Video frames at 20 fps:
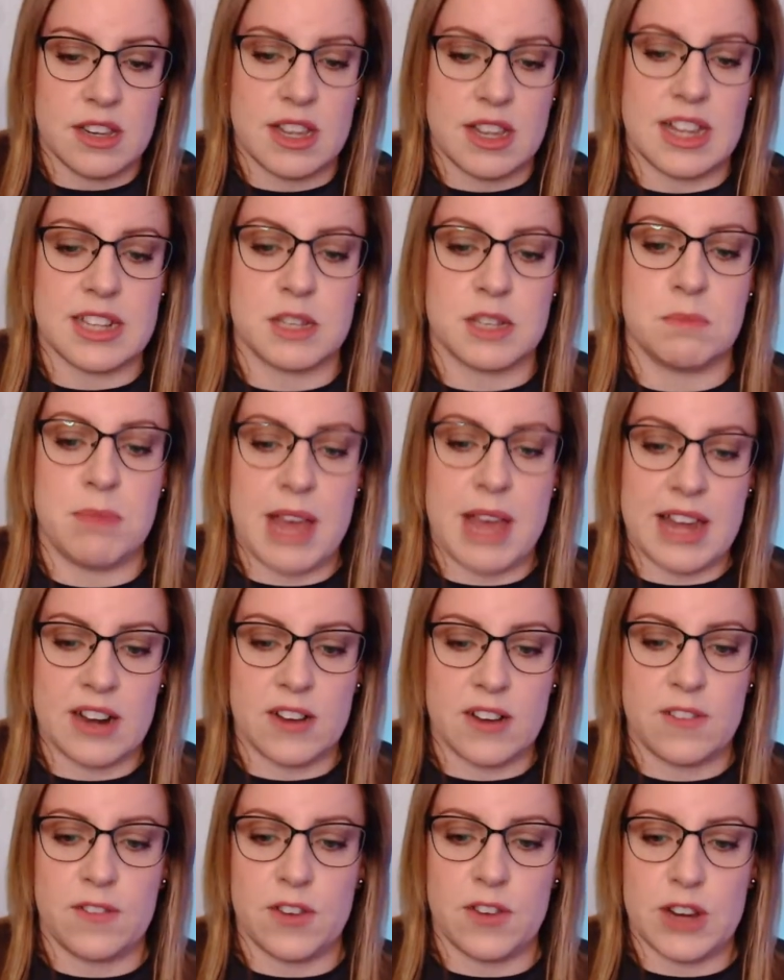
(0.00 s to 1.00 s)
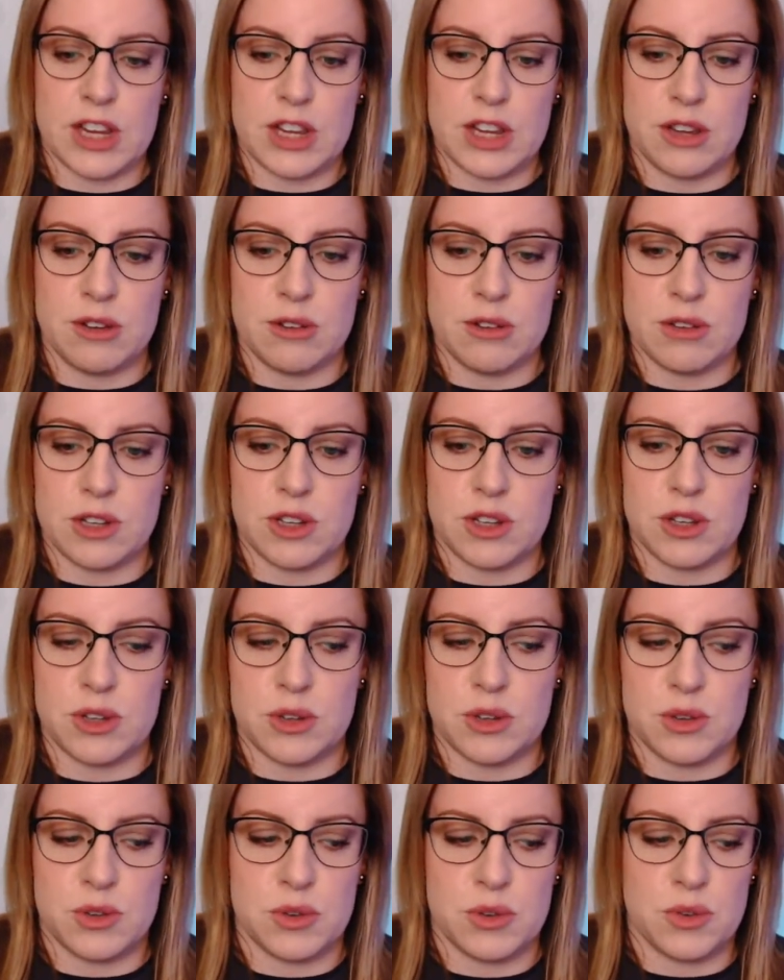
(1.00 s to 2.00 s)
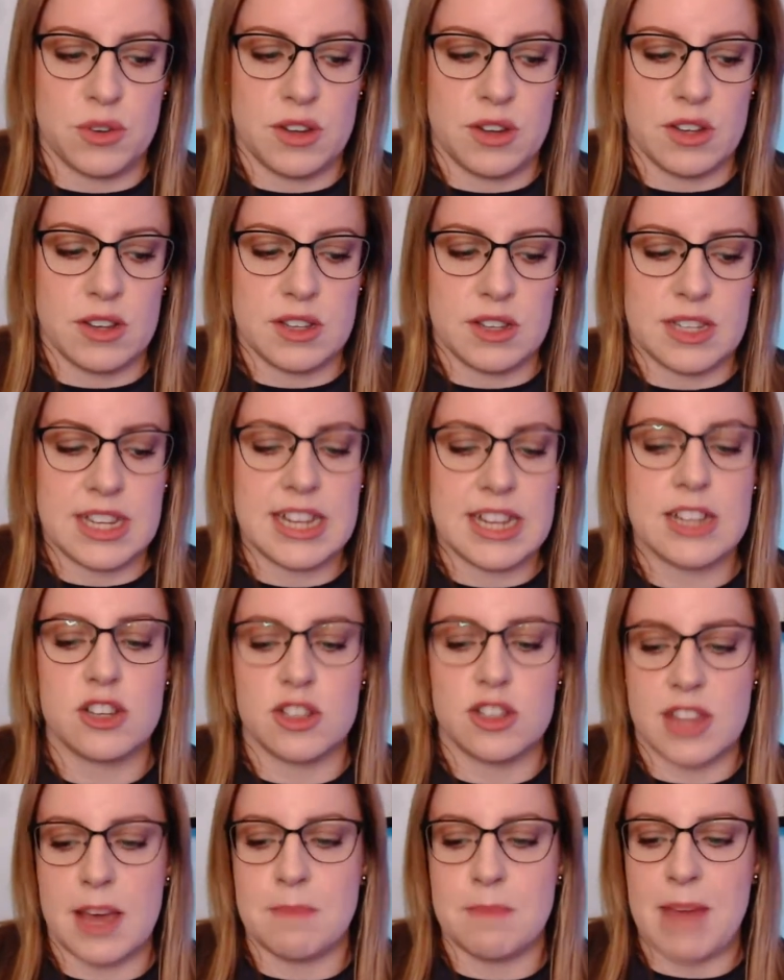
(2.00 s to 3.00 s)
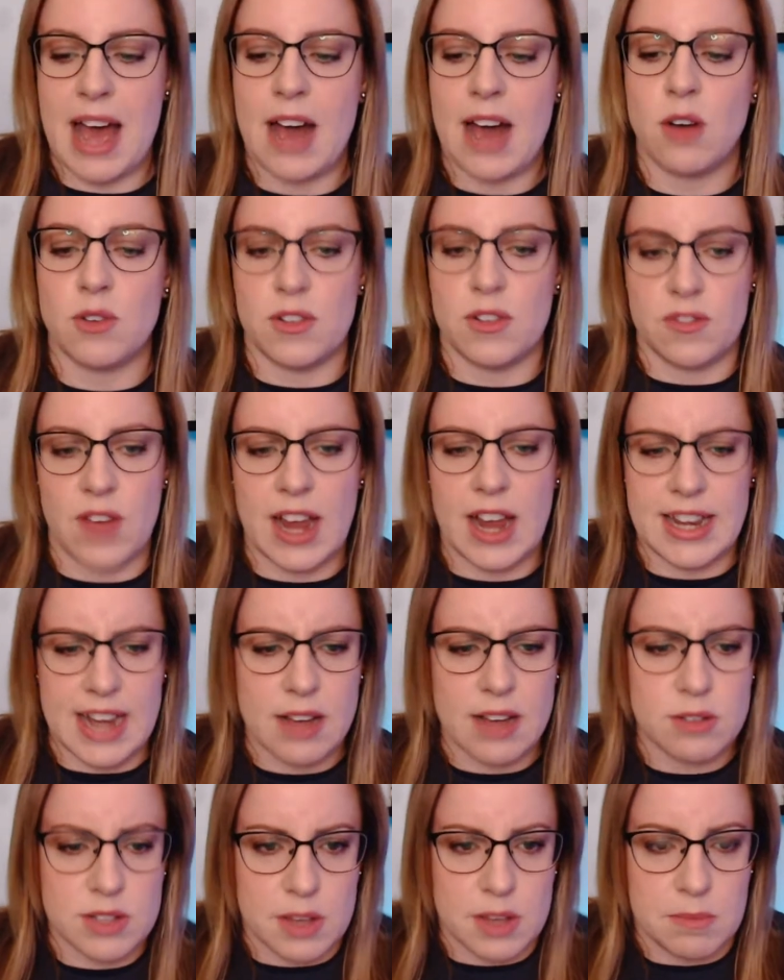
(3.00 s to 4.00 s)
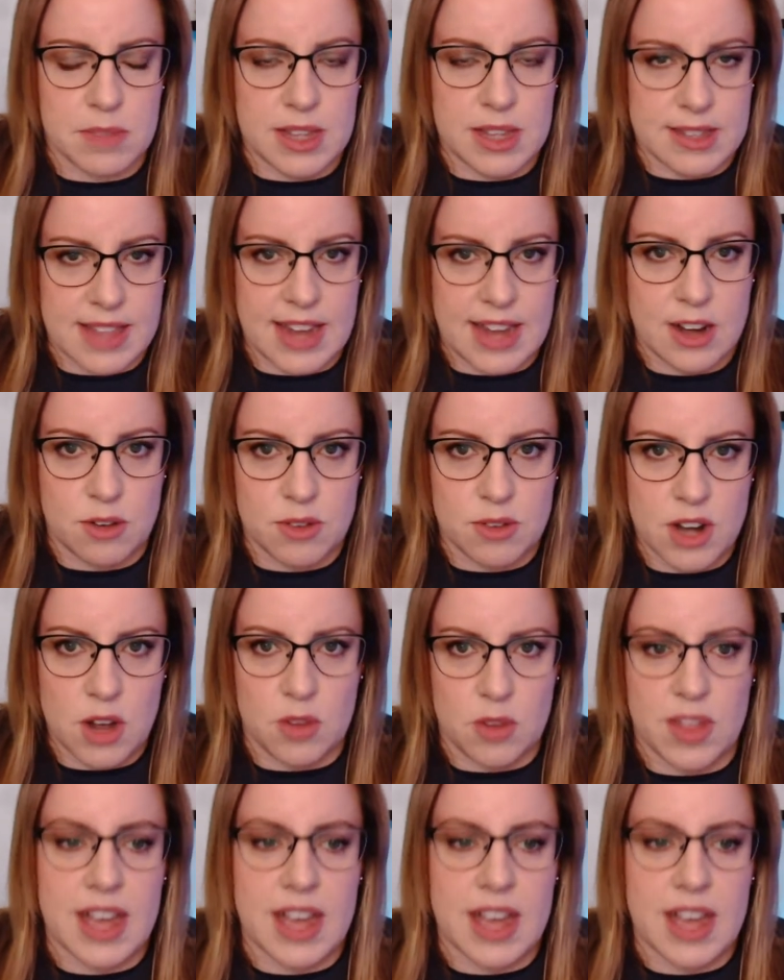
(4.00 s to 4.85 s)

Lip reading: it's better for you to teach them how to find out something they don't know.